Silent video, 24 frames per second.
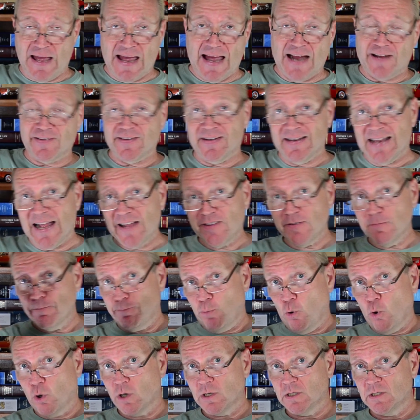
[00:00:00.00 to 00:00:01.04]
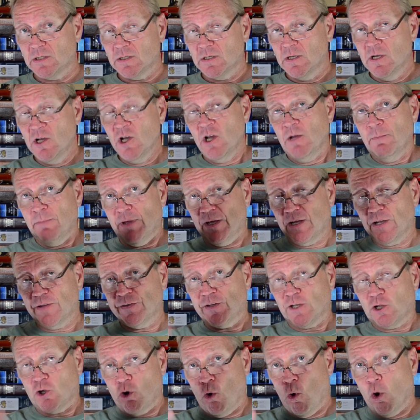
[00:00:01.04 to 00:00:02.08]
acts. And that's important because
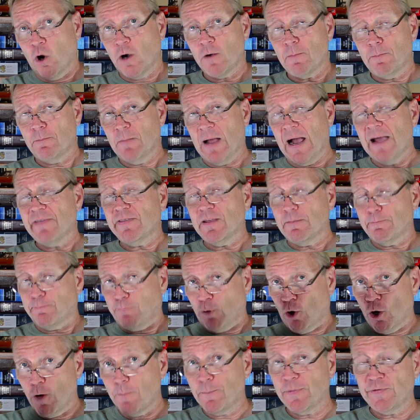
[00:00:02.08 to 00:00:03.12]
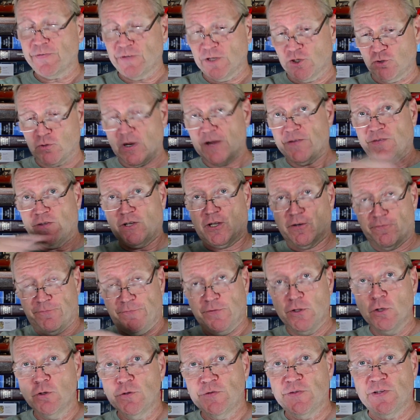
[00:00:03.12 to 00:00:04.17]
the court, I think, purposely tries to
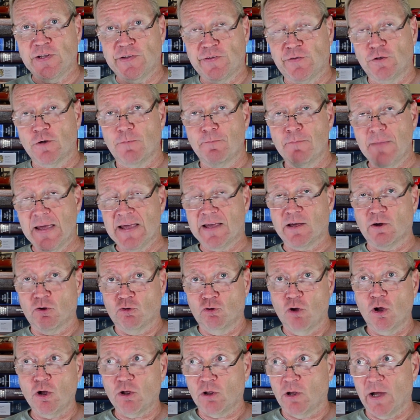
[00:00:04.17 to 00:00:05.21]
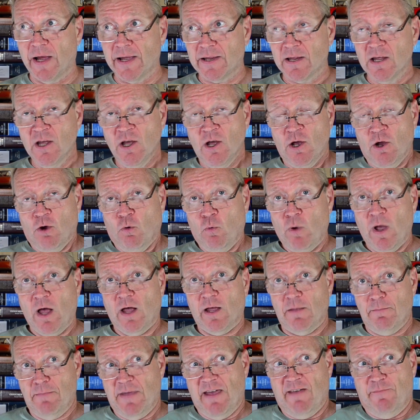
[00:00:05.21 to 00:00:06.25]
confuse these two to make it look like,
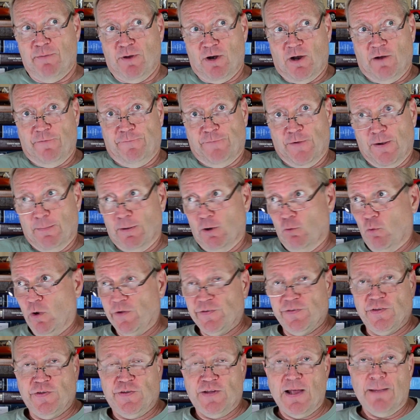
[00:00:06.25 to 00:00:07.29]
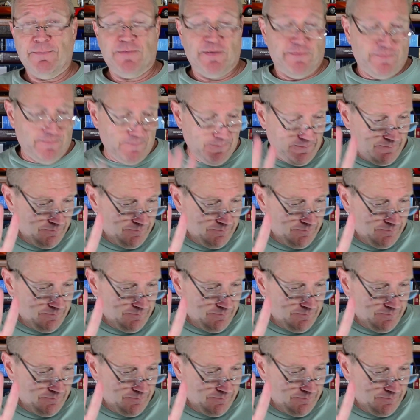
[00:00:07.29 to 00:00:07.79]
well, it may have been unfair, but it wasn't deceptive.